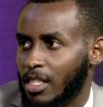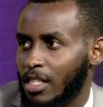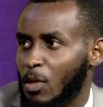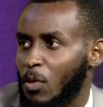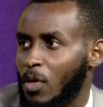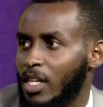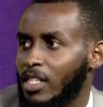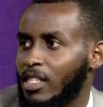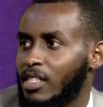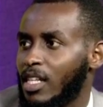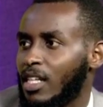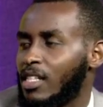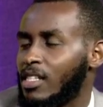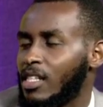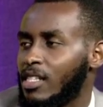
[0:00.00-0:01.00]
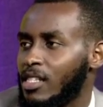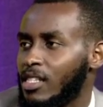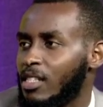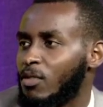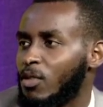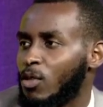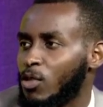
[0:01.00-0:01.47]
The word success
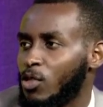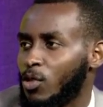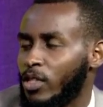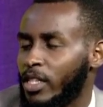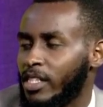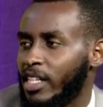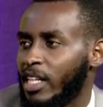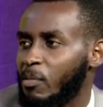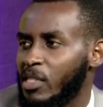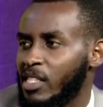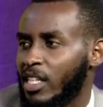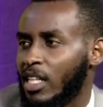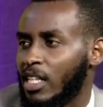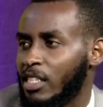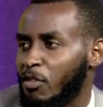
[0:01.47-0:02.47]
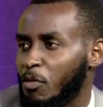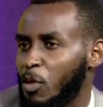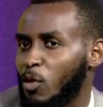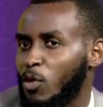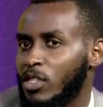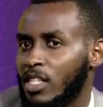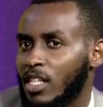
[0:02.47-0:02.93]
in devolution, the term is relative
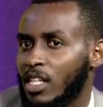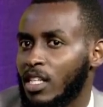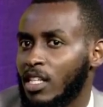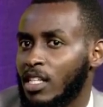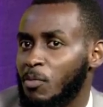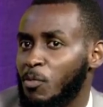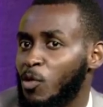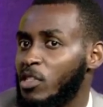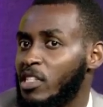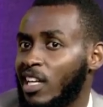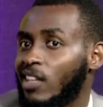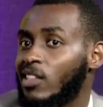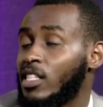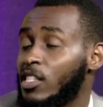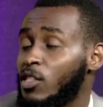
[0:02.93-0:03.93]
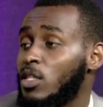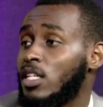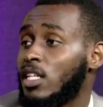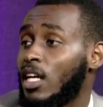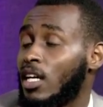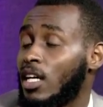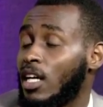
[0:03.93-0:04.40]
because most counties
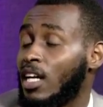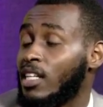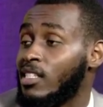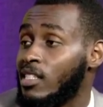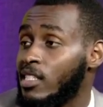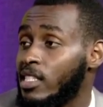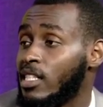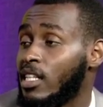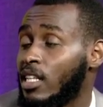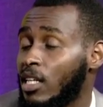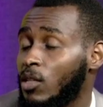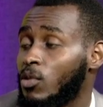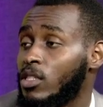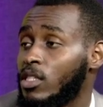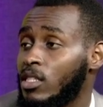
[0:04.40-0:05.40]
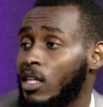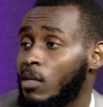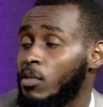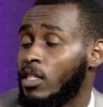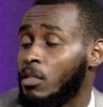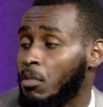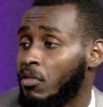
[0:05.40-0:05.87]
are still languishing in
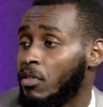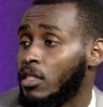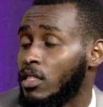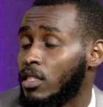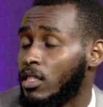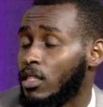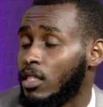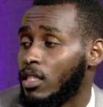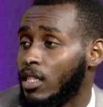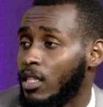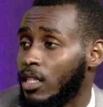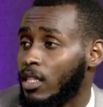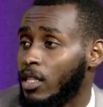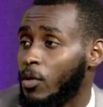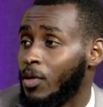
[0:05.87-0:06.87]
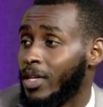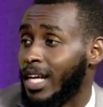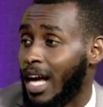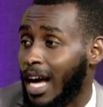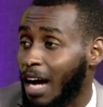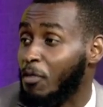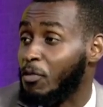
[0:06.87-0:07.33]
abject poverty
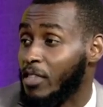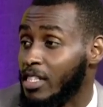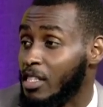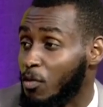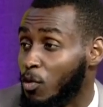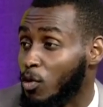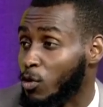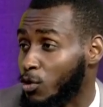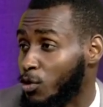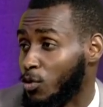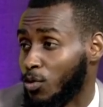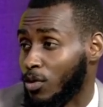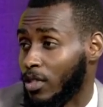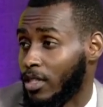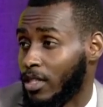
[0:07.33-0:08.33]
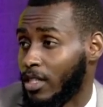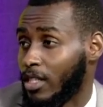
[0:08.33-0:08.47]
after devolution,